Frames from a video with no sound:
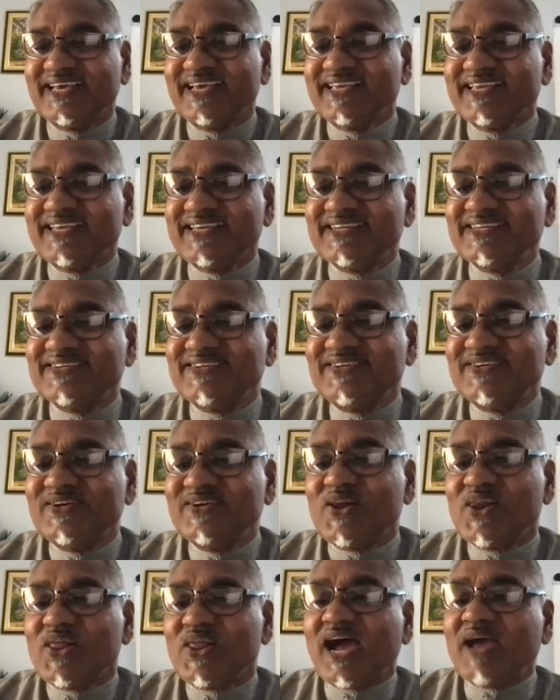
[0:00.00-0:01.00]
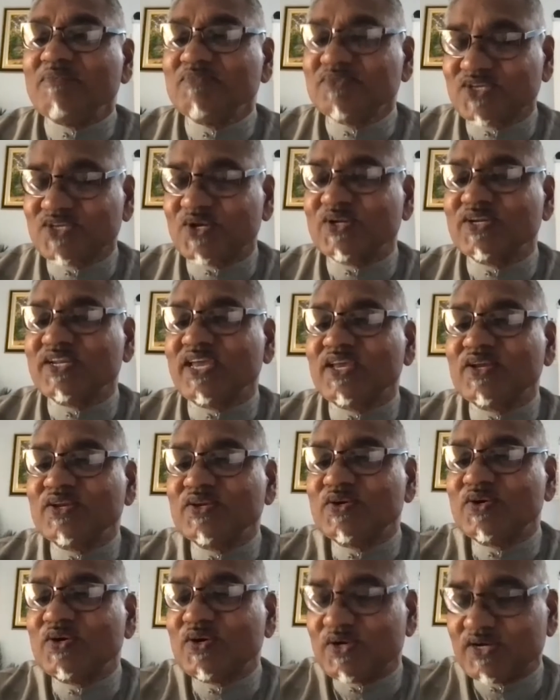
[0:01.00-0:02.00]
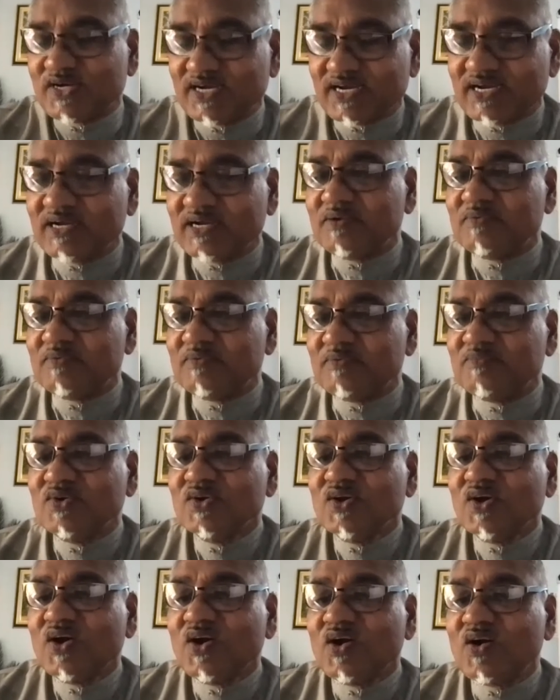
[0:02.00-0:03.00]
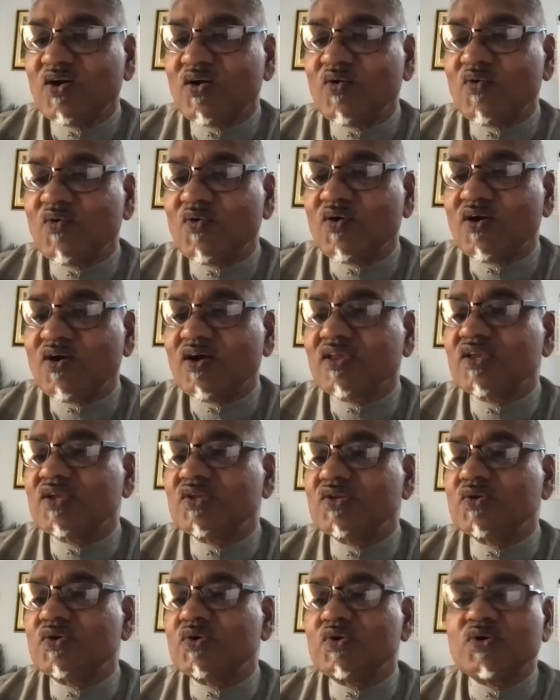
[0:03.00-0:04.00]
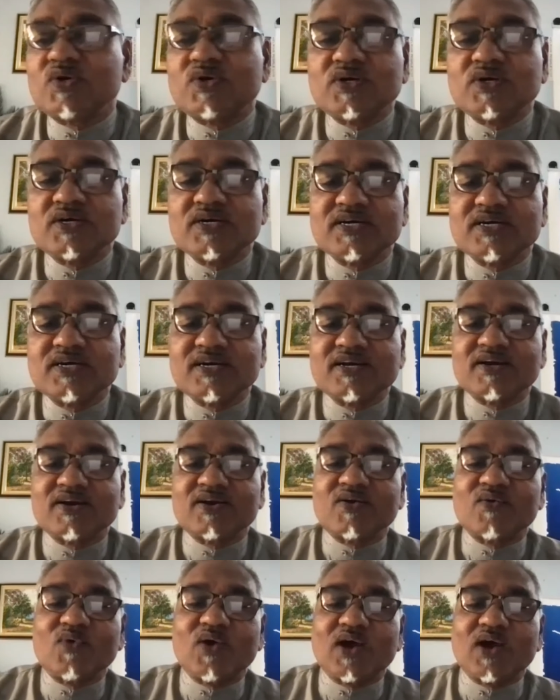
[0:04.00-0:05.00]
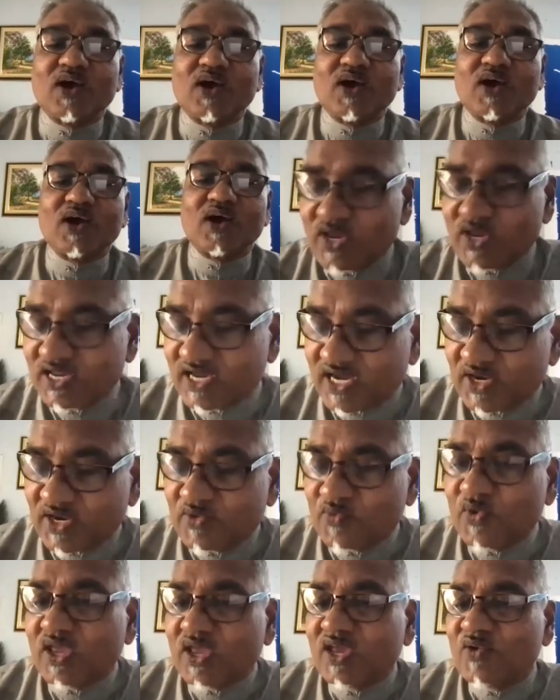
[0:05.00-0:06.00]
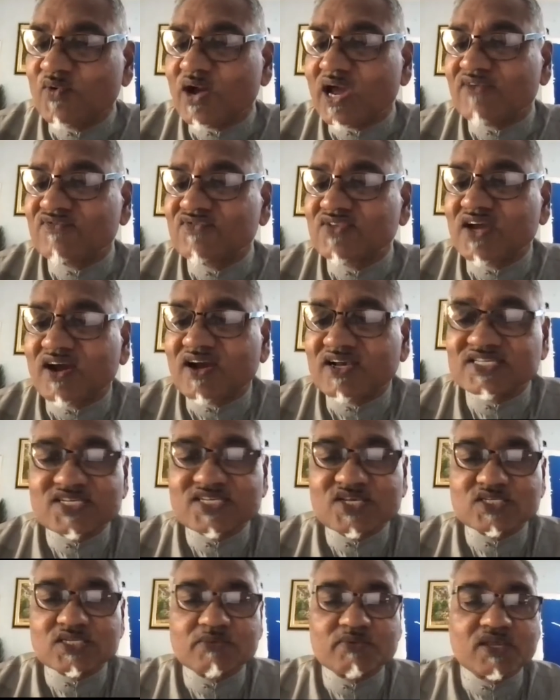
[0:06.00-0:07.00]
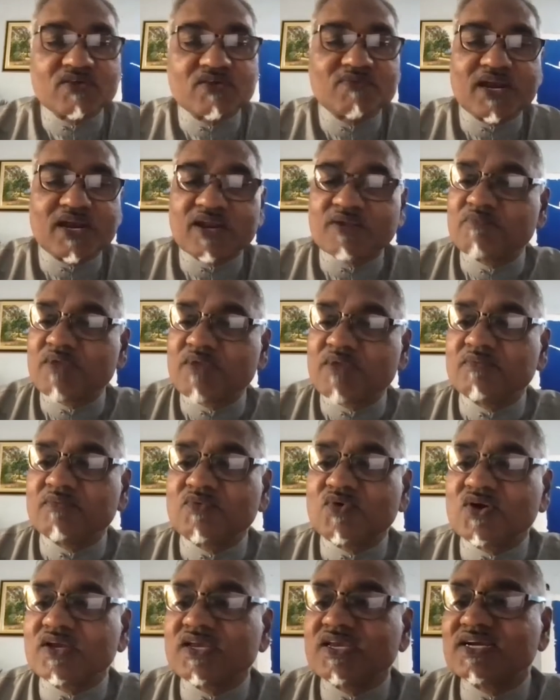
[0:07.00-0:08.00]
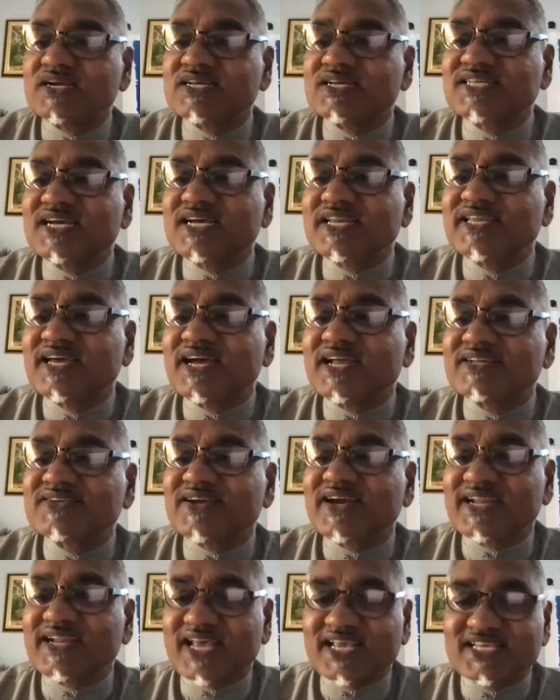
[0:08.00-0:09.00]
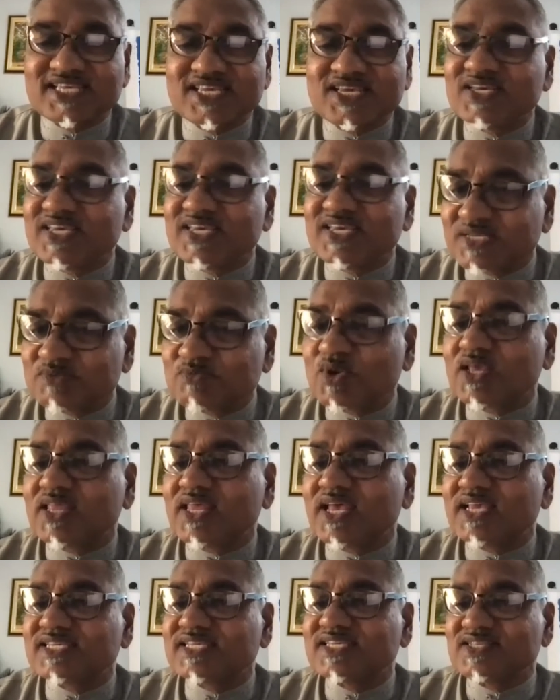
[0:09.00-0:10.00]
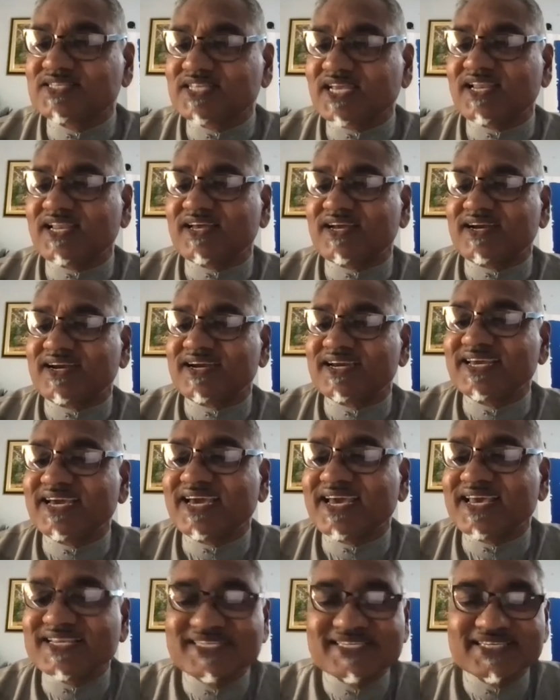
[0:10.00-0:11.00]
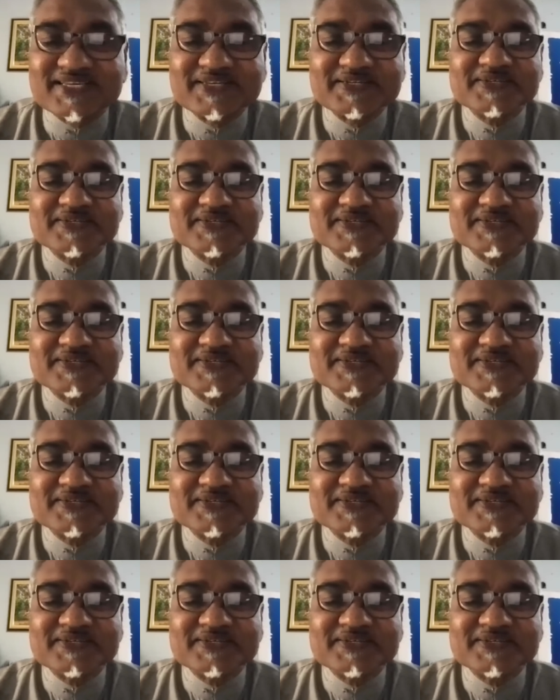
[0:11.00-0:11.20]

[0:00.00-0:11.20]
you know, I'm certain that you know, um, you know what's going on the way your wife talks to you. Some of you married many more years than that, right? I see you. Yes, brother. I see you. Tell her. Yes.